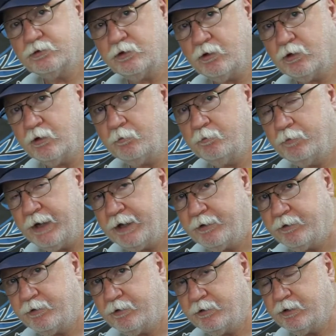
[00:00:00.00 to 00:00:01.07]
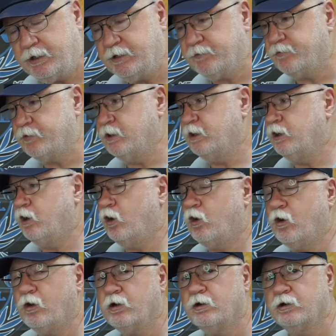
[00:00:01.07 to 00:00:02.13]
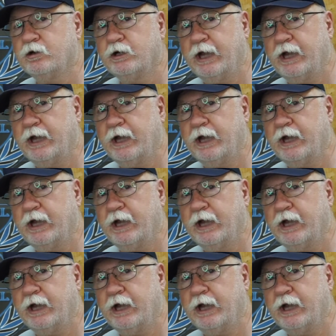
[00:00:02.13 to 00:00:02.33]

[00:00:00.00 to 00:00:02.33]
are better if are